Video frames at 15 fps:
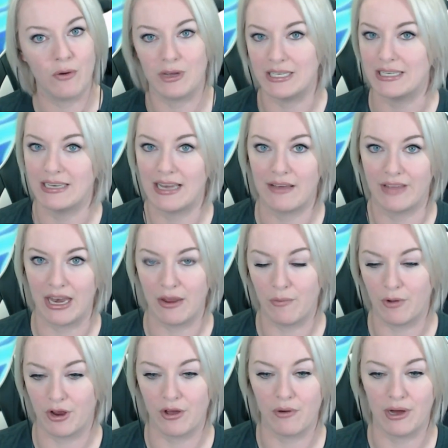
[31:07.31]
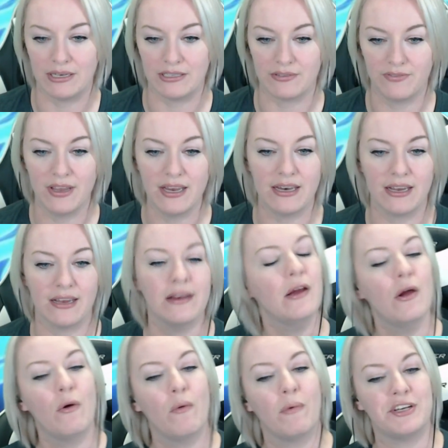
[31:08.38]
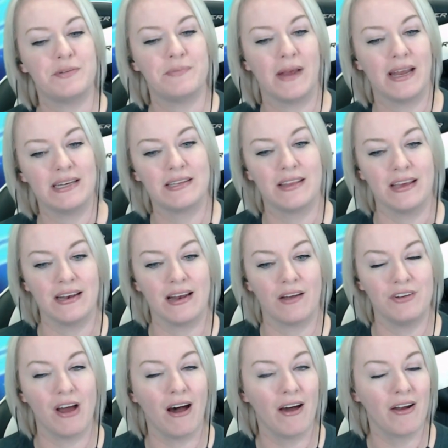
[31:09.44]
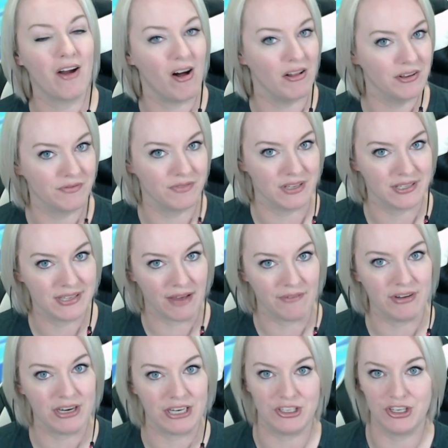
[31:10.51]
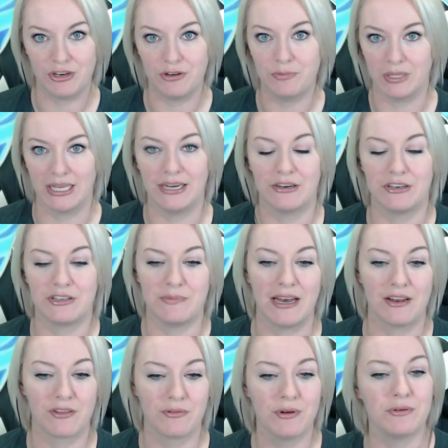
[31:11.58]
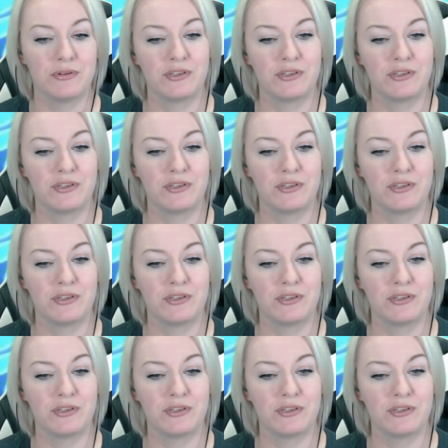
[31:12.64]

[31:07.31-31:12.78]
we didn't have anyone go undefeated which meant that not all of the seven and two players made it through.